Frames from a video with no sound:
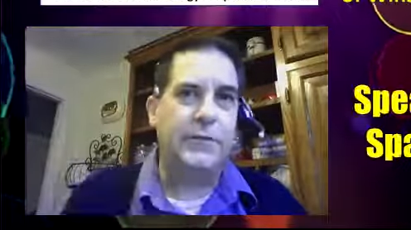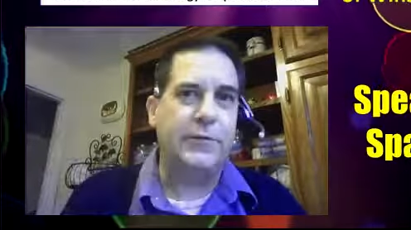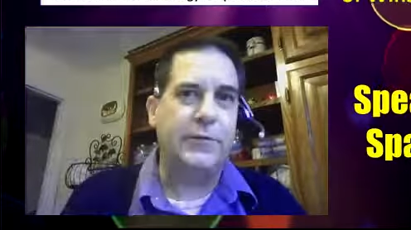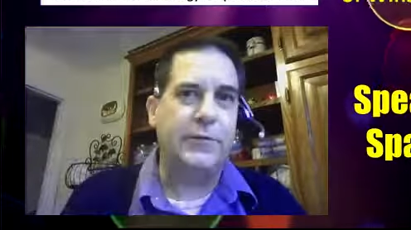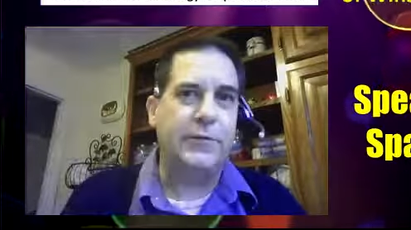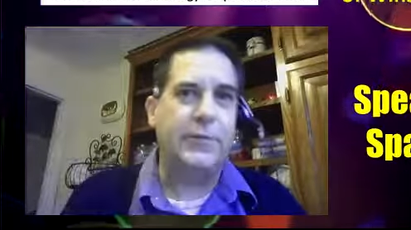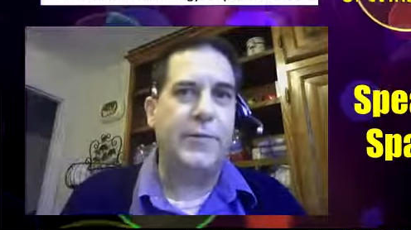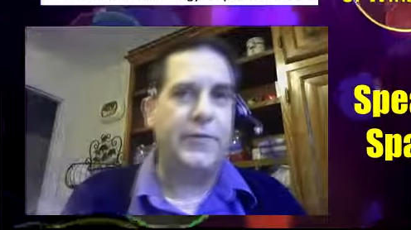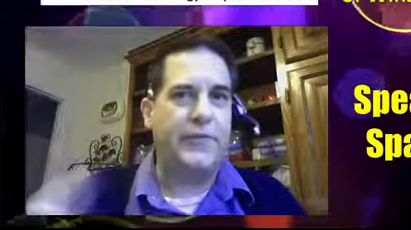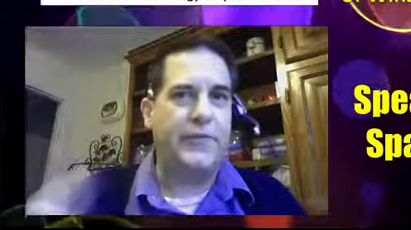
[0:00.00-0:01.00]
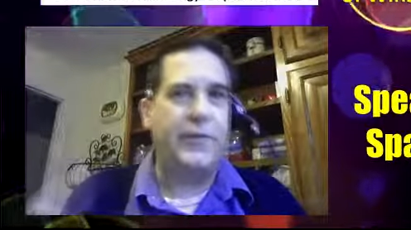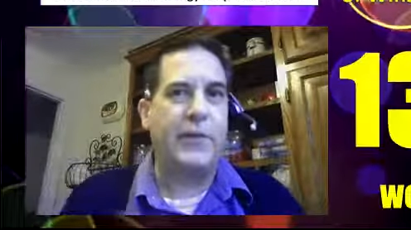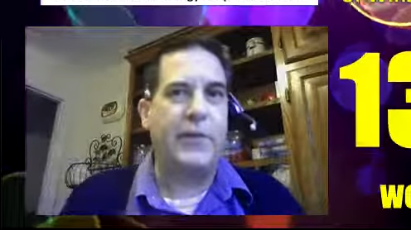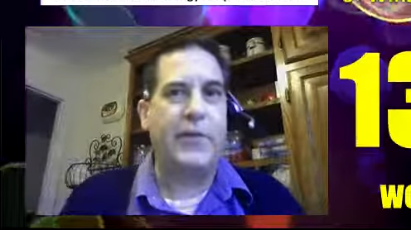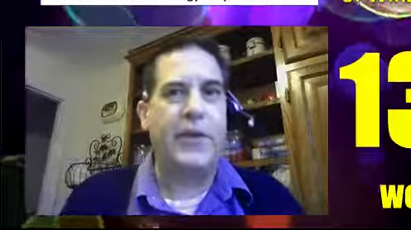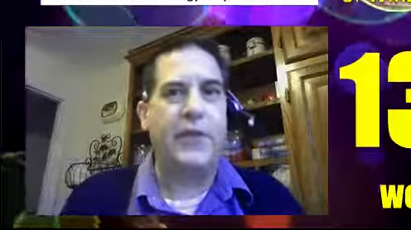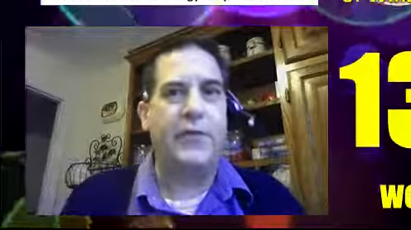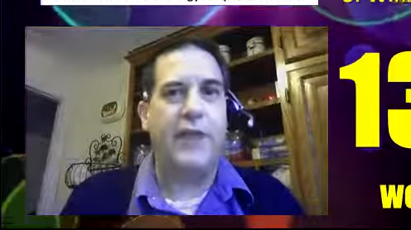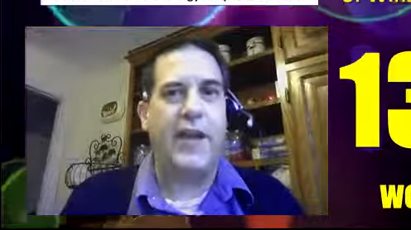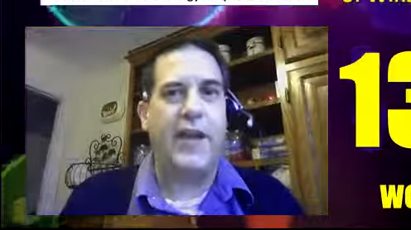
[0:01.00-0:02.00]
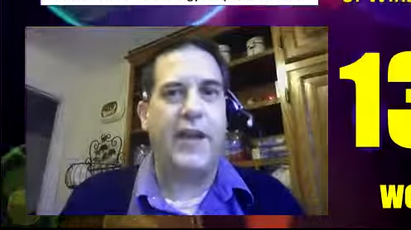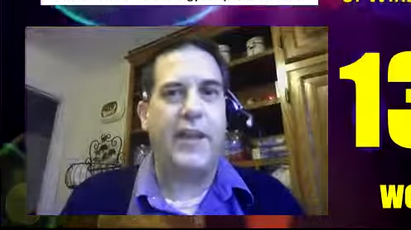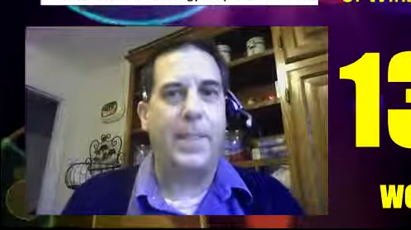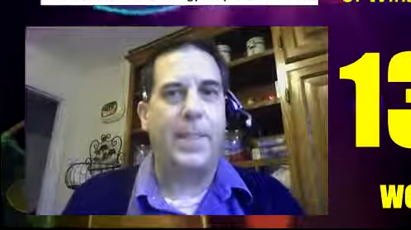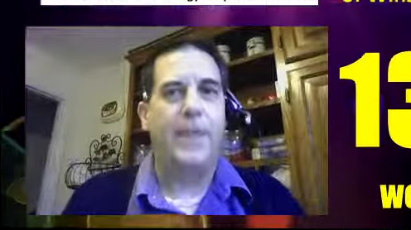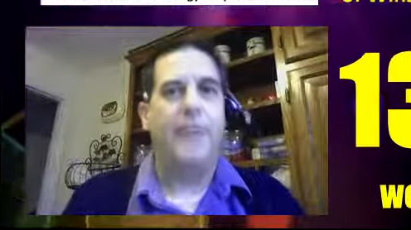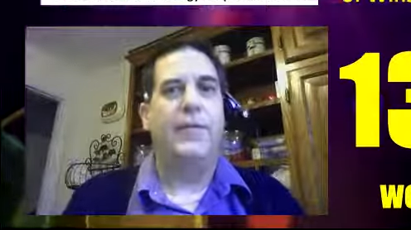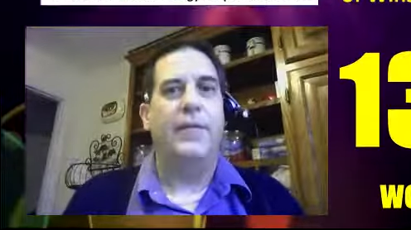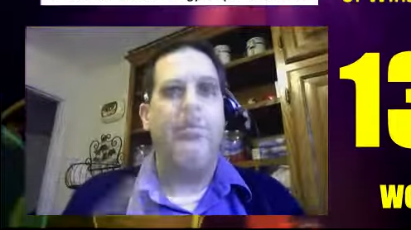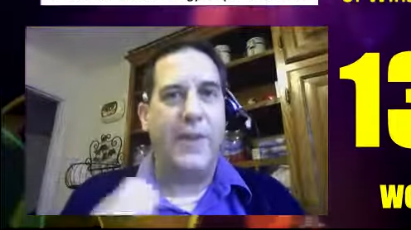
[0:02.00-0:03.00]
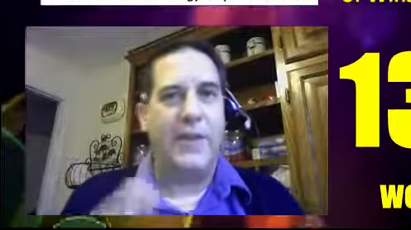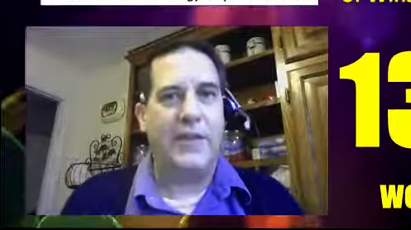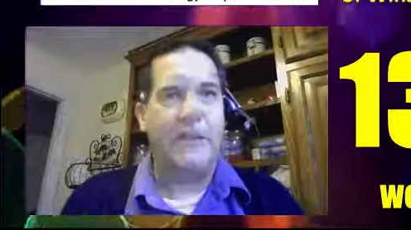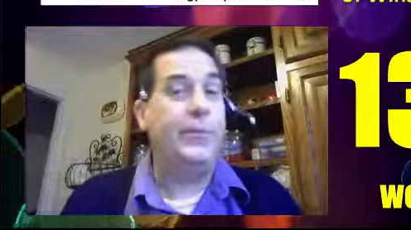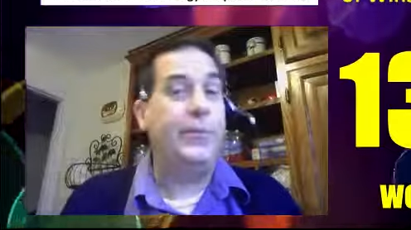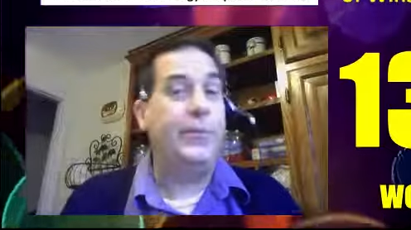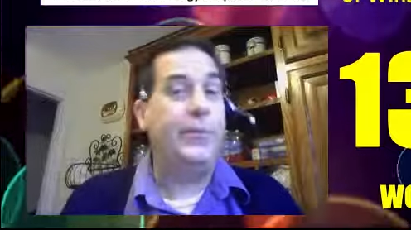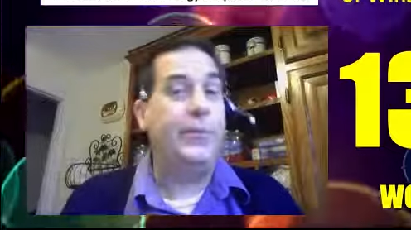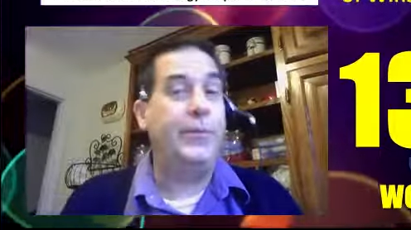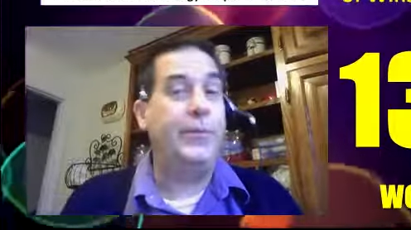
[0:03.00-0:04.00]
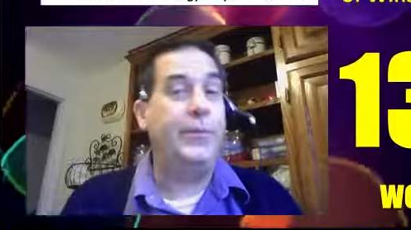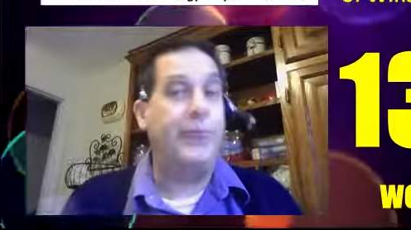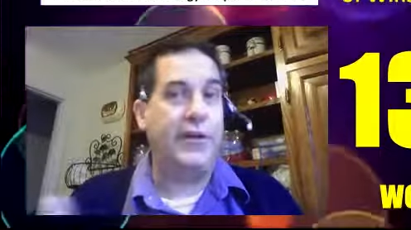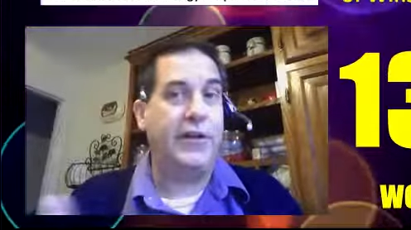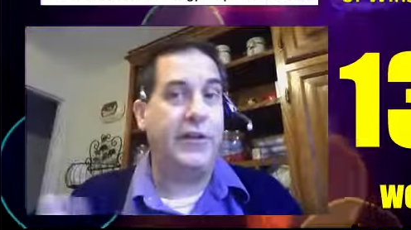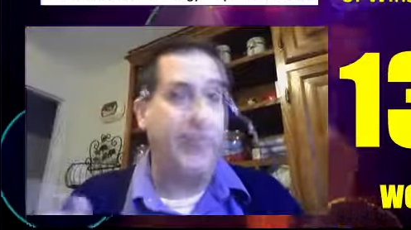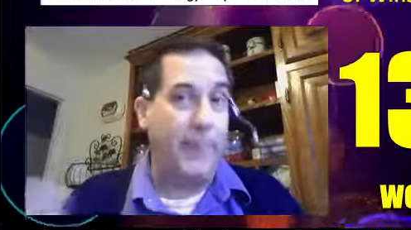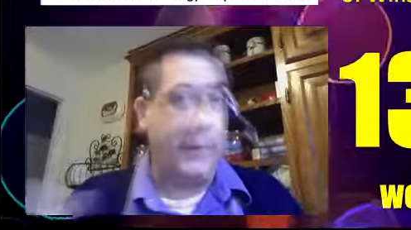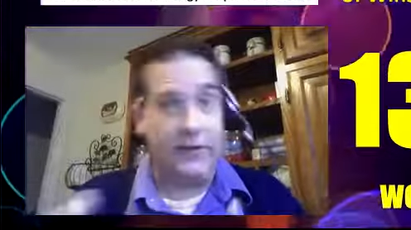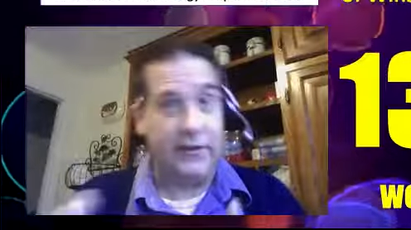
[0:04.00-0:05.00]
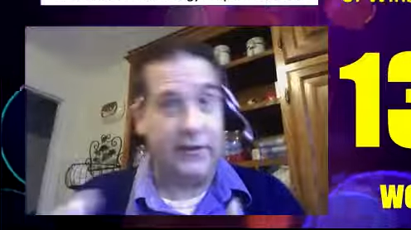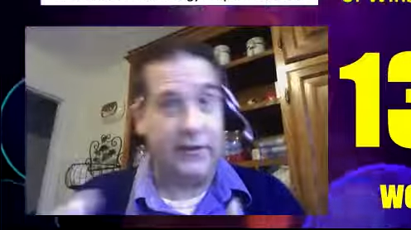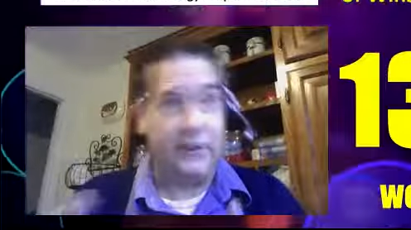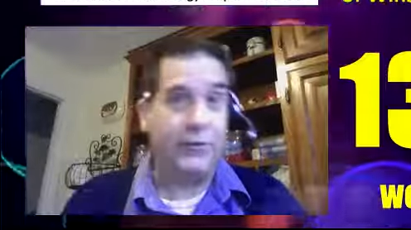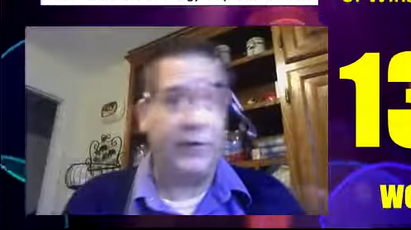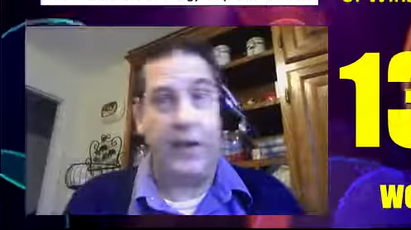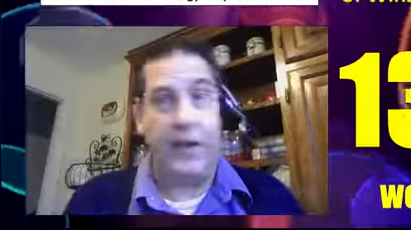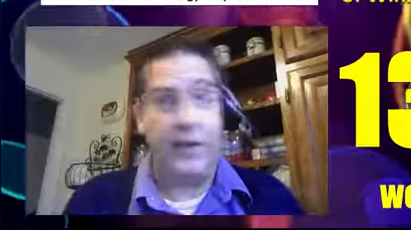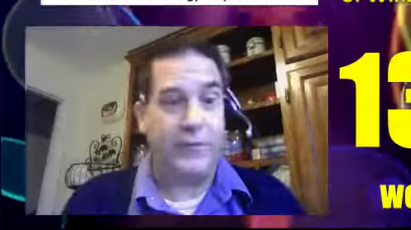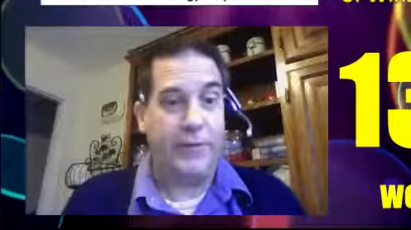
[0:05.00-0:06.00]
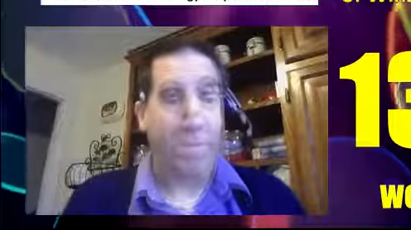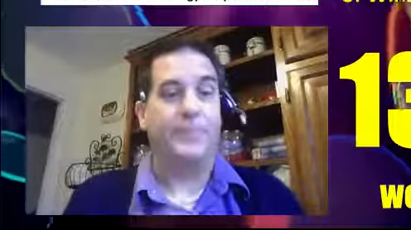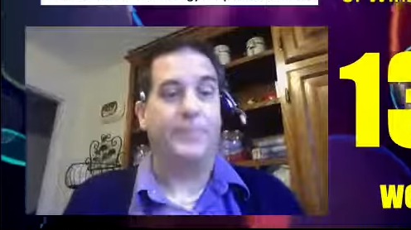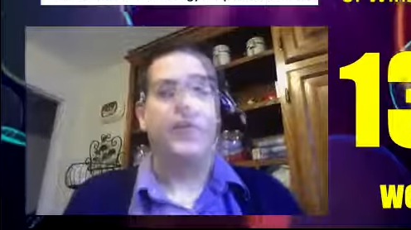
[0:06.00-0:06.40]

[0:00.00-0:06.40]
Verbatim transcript: Spanish, specifically with 138 basic Spanish words you put together that make sense to a native speaker.